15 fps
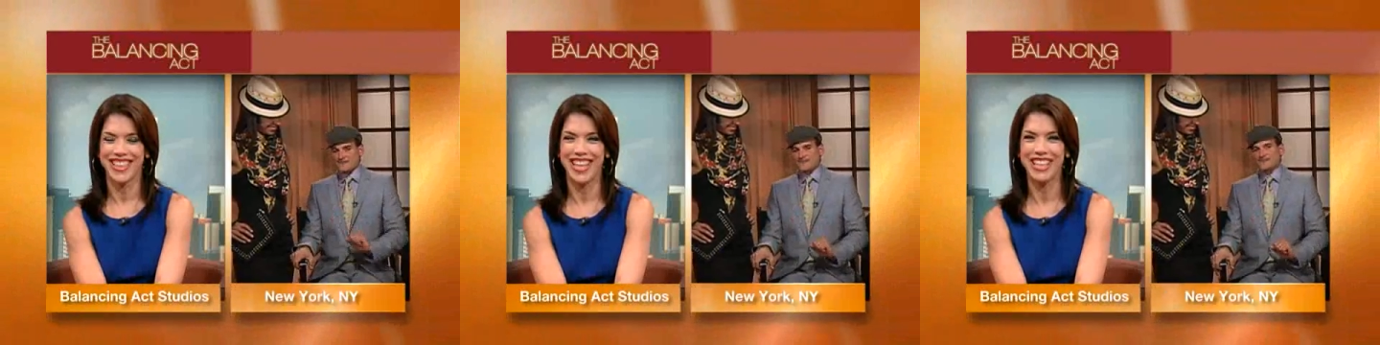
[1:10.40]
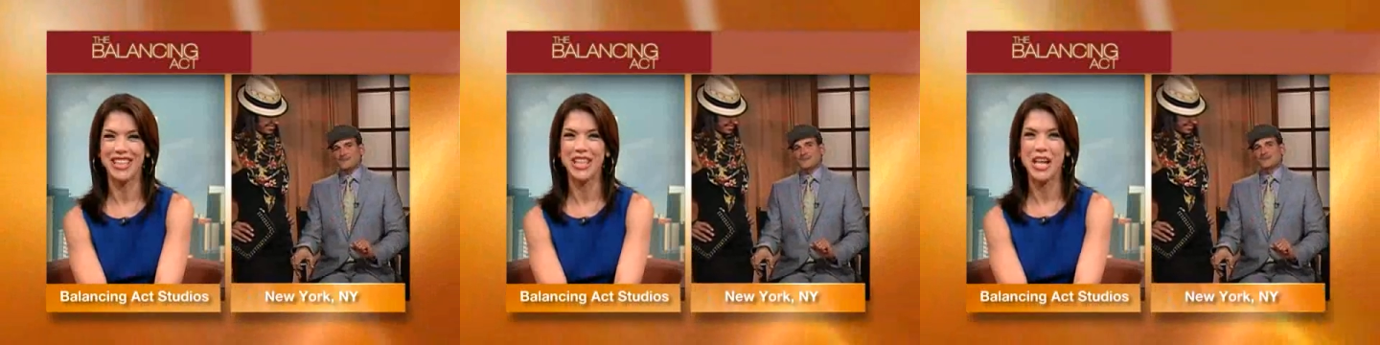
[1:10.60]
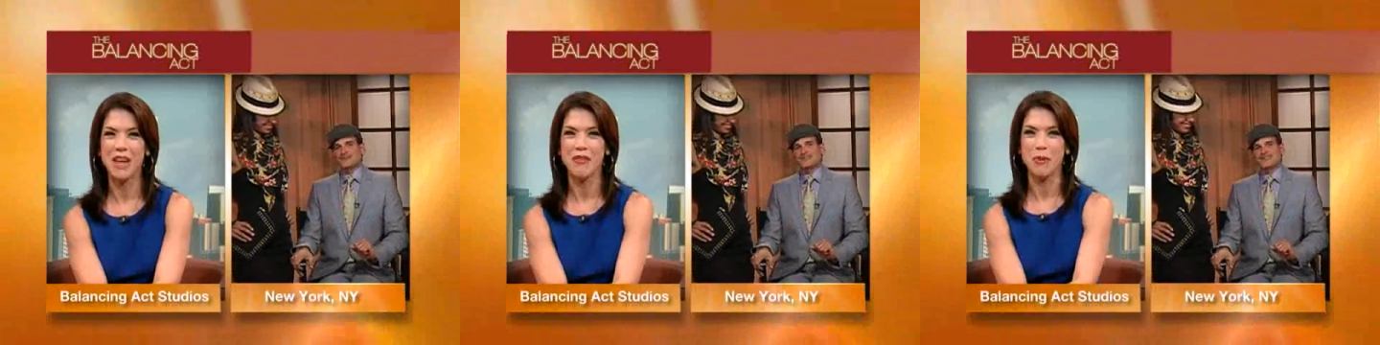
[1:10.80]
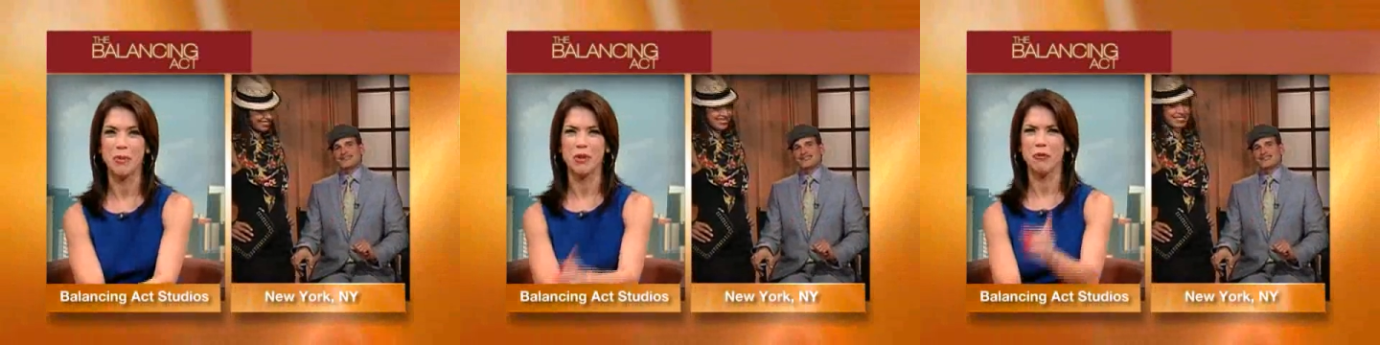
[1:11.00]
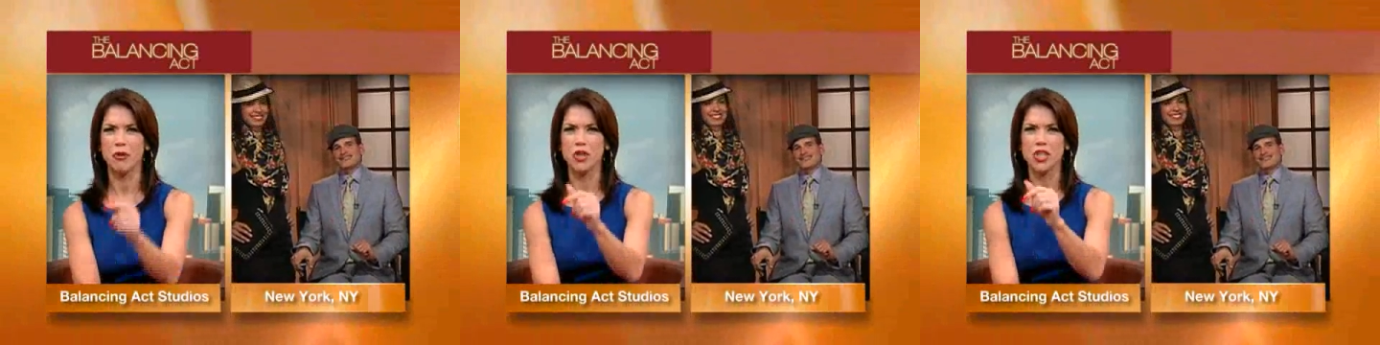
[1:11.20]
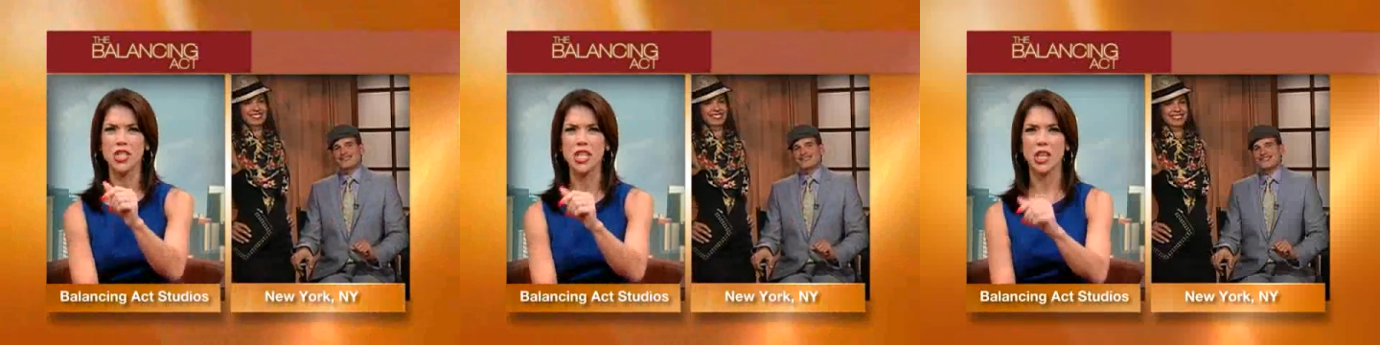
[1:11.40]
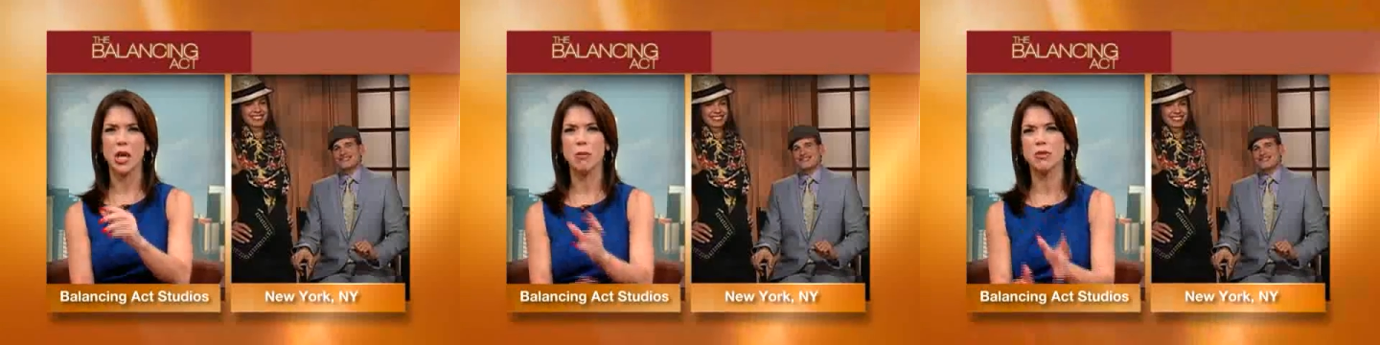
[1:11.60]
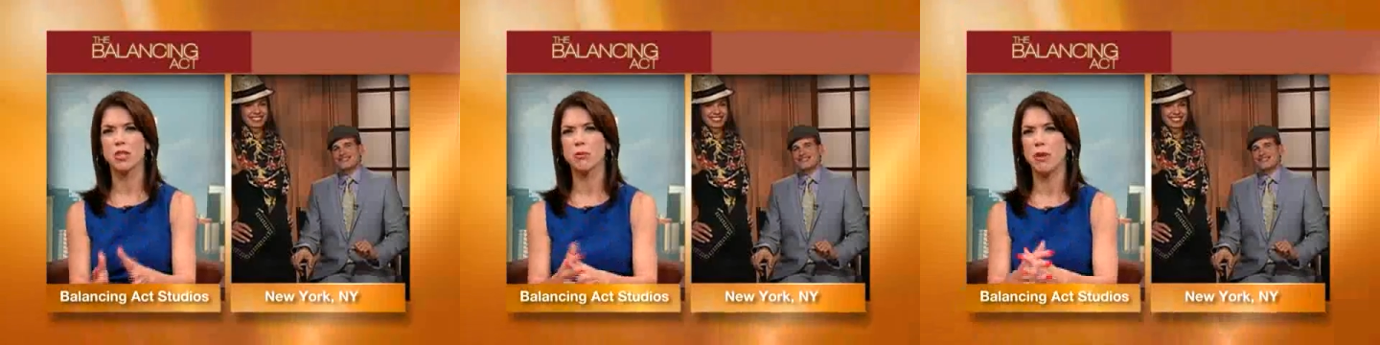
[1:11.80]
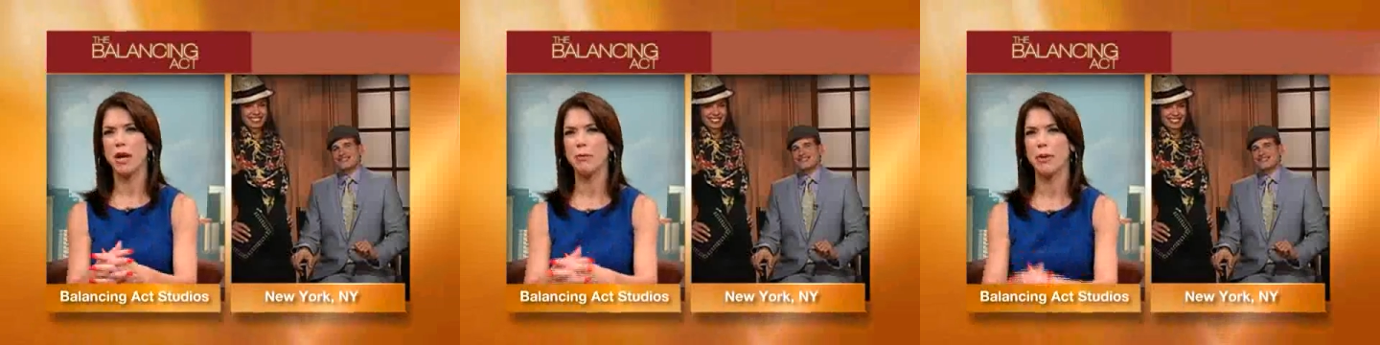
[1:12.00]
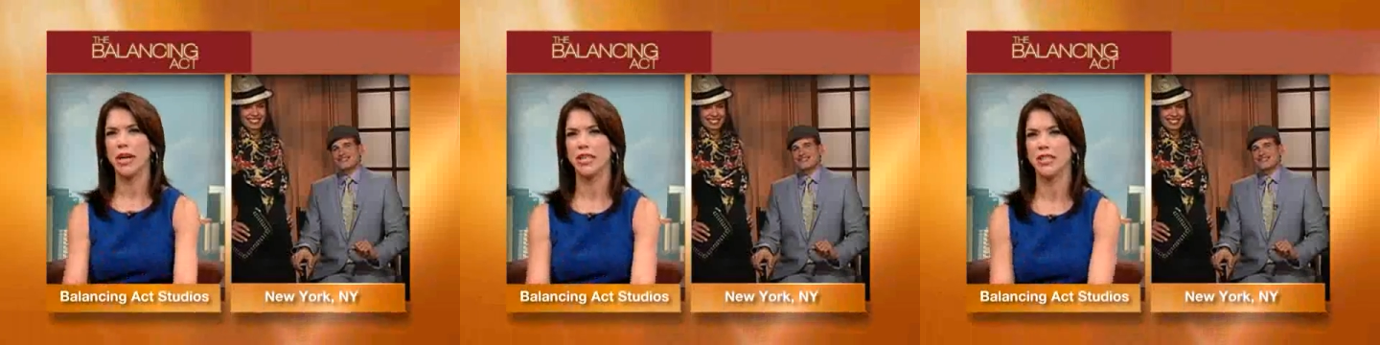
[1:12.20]
I love it. But the first thing that comes to
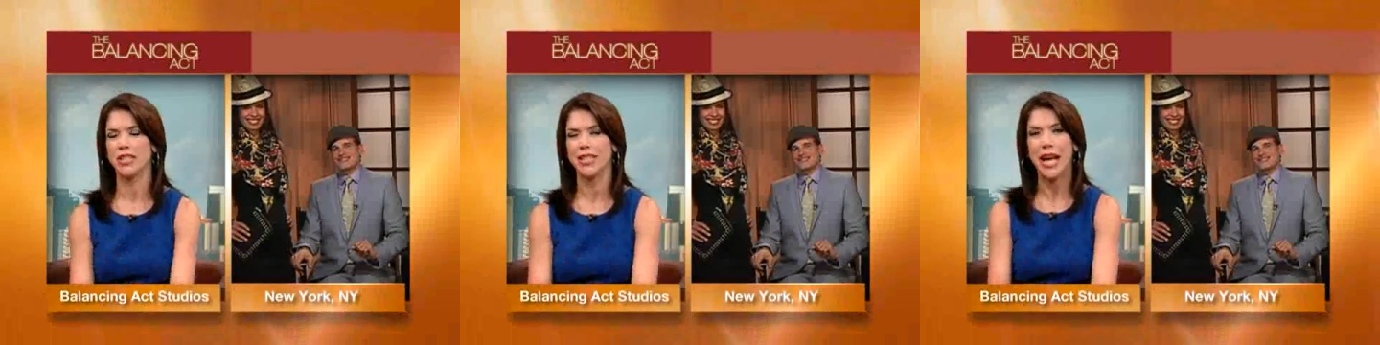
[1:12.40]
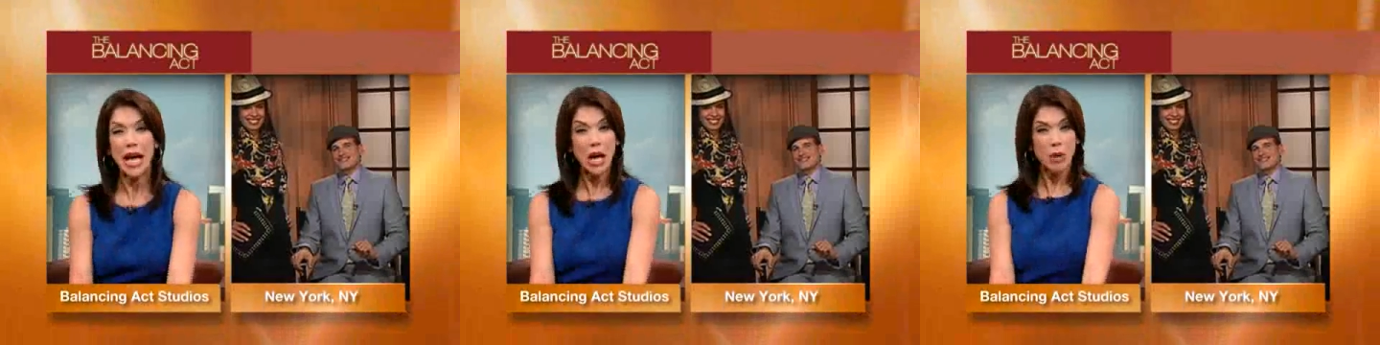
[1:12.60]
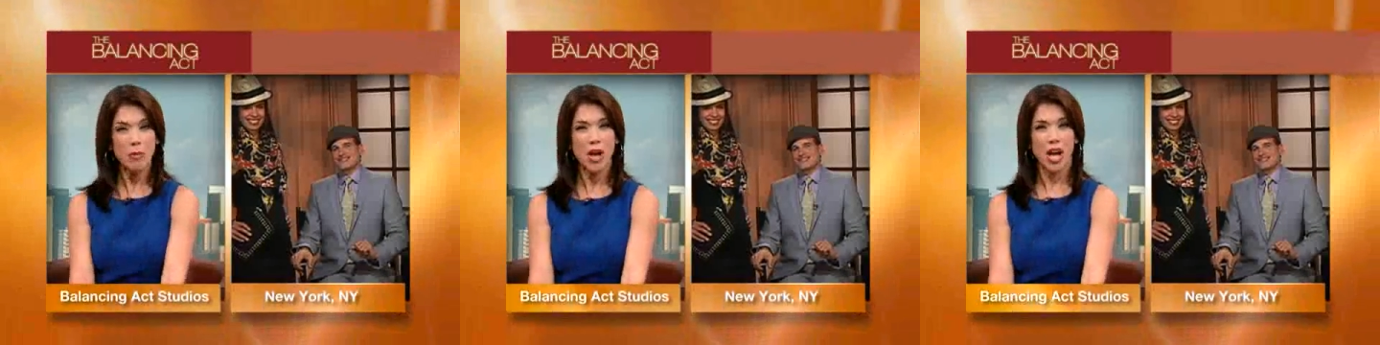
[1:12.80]
my mind is how